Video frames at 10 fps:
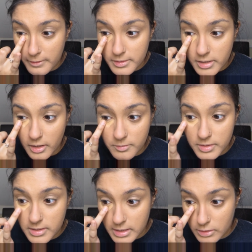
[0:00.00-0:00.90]
So I'm
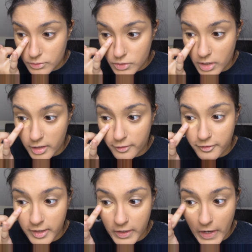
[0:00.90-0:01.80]
still trying to
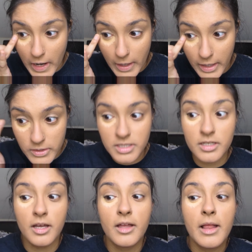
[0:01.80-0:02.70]
figure out how
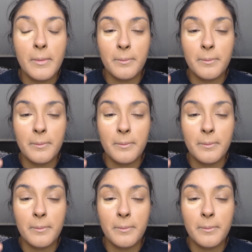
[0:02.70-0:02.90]
to